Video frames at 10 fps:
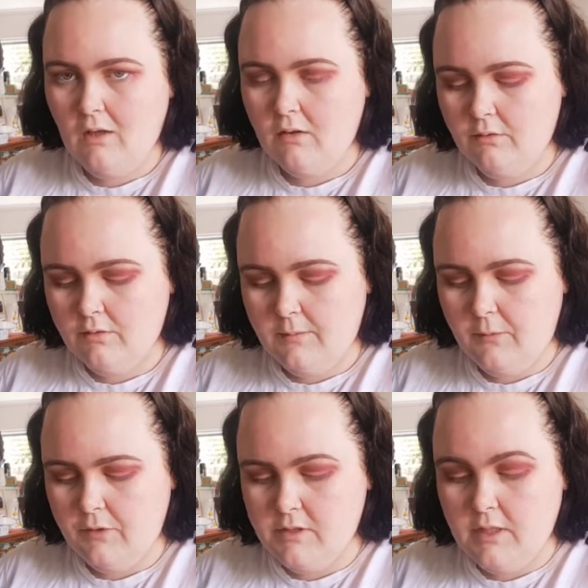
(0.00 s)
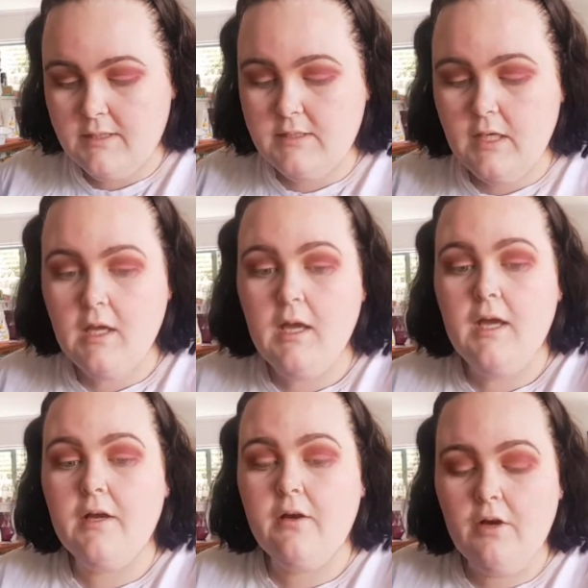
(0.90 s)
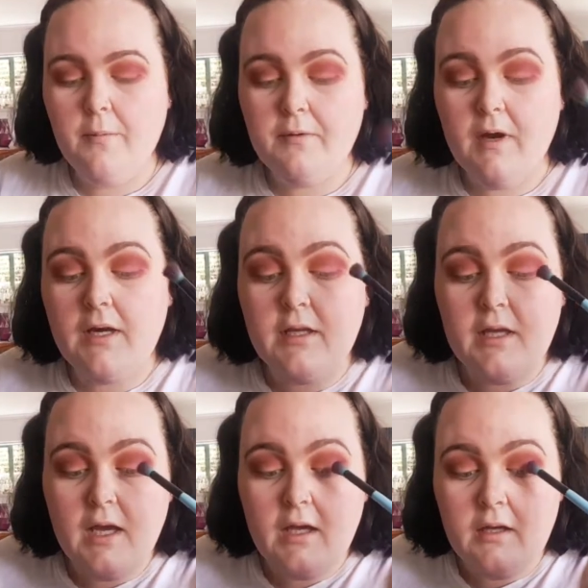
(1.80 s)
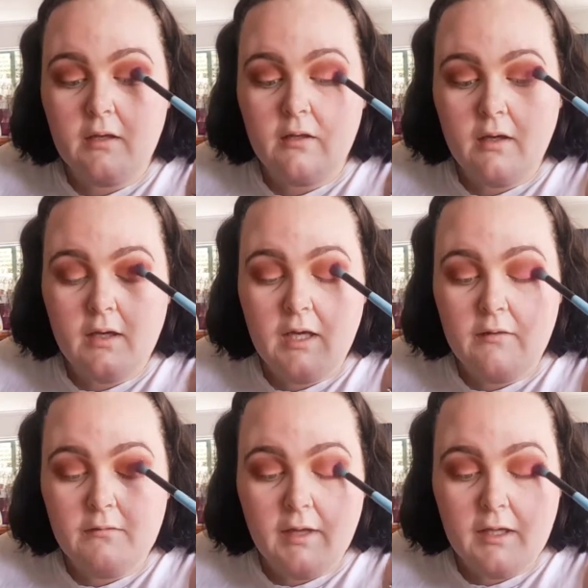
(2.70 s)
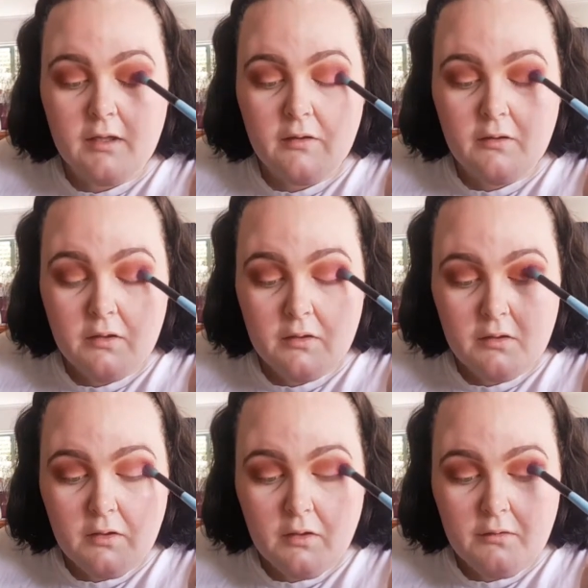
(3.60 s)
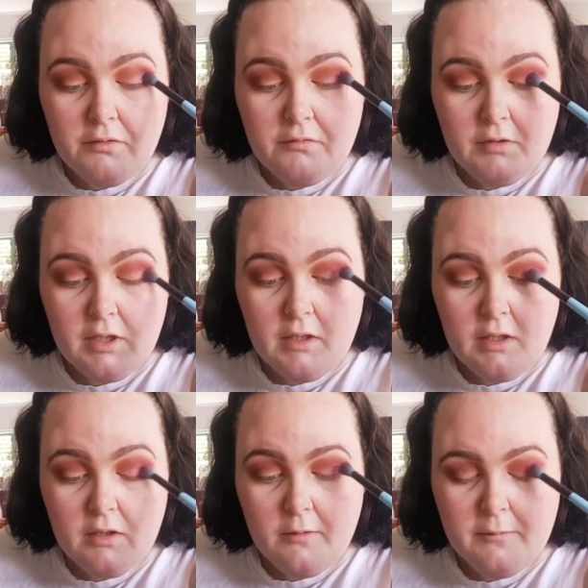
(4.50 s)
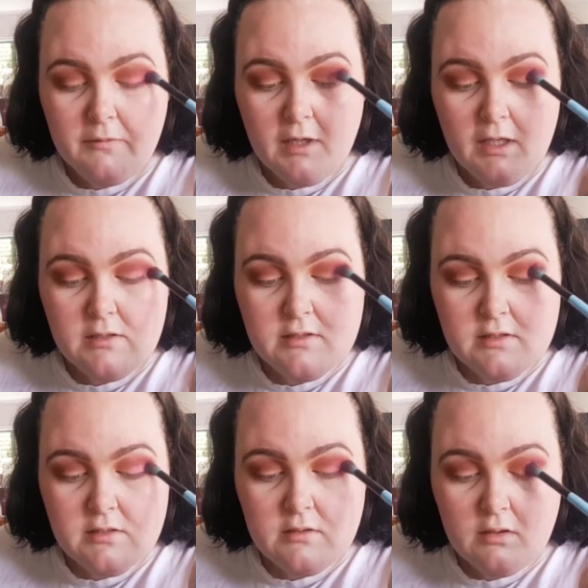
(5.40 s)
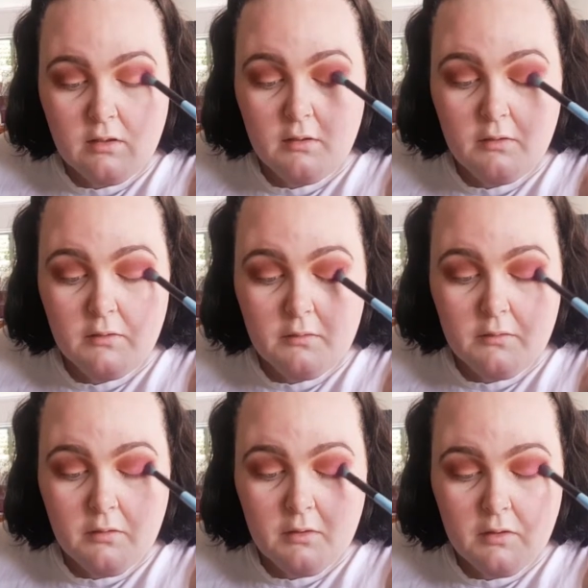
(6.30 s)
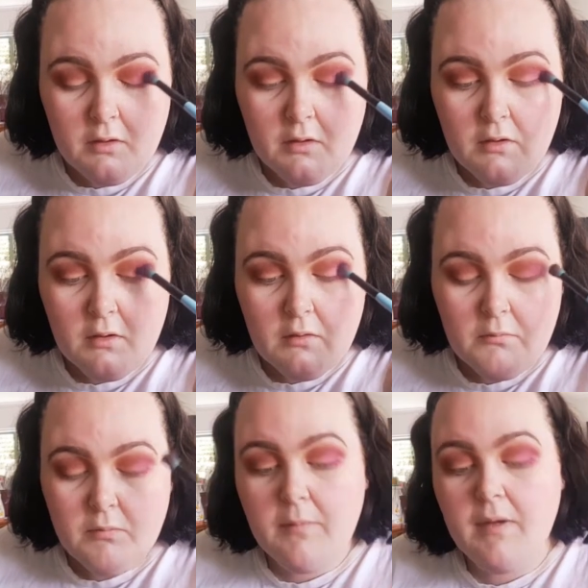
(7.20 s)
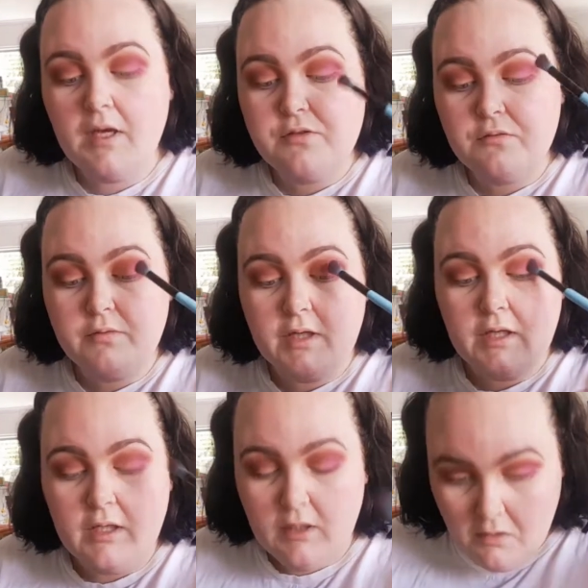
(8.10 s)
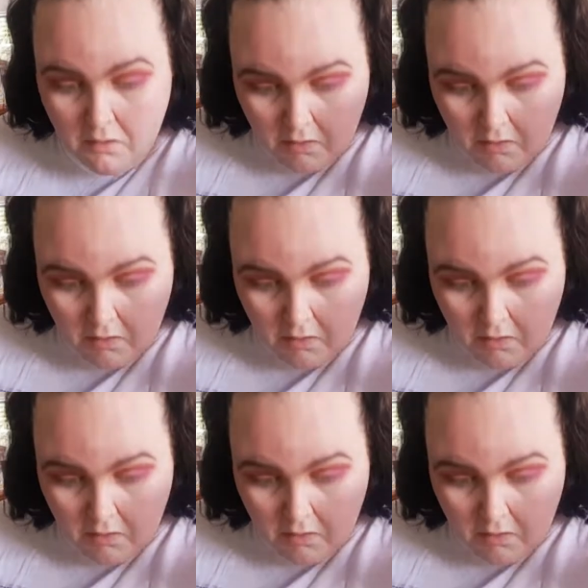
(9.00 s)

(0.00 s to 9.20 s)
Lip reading: Not demonetized. It got copyrighted and I have like got three copyrights on my page already.